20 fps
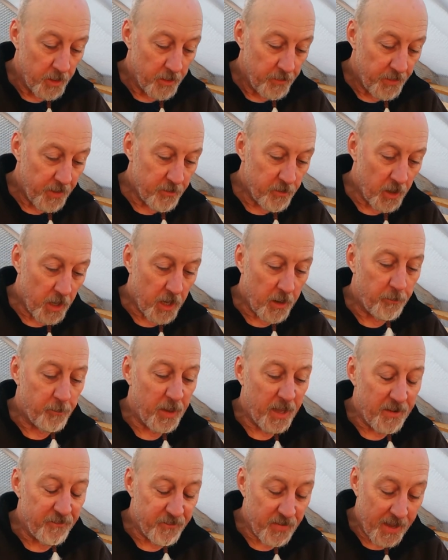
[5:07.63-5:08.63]
They've got like a
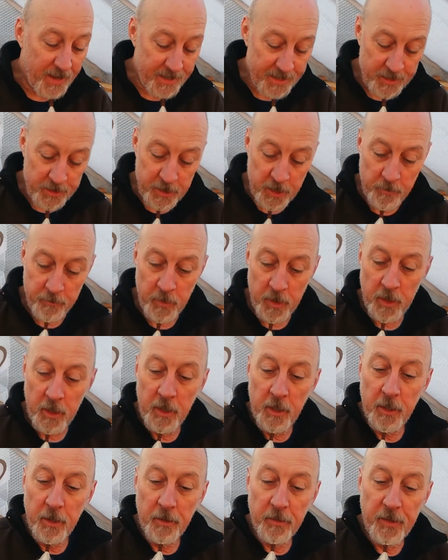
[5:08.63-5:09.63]
pink vein in them.
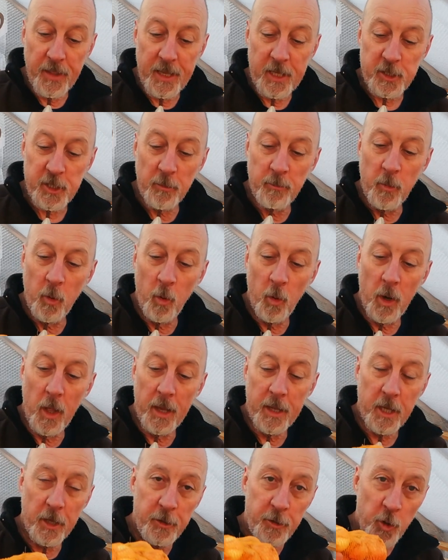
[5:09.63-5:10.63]
These are more
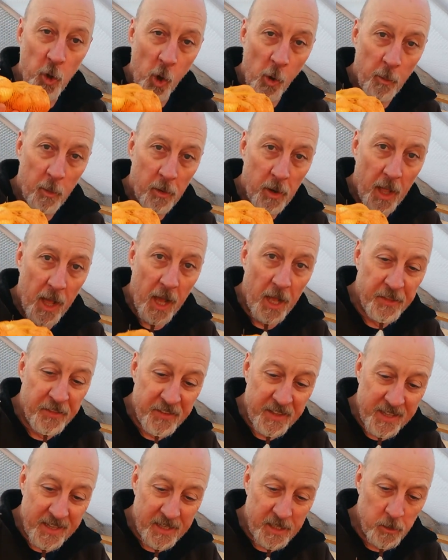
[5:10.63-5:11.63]
like a normal
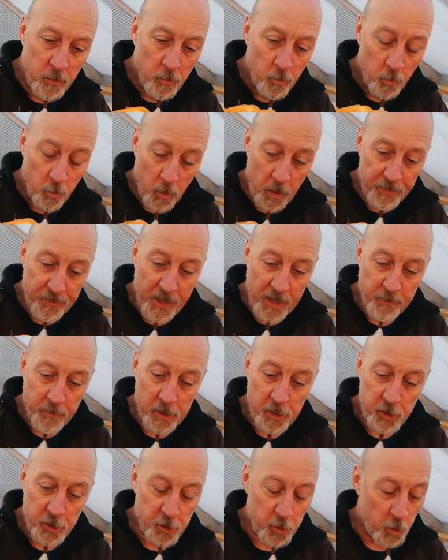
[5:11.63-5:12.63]
onion when they
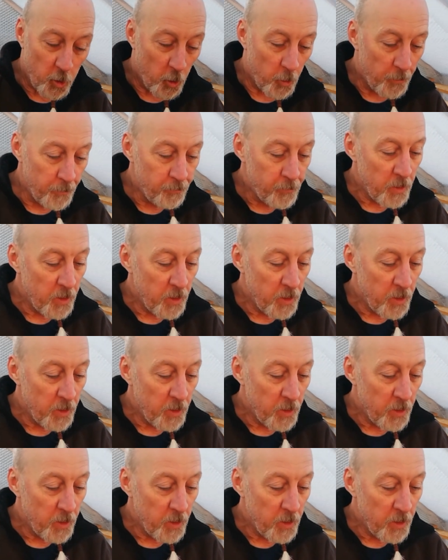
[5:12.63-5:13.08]
mature.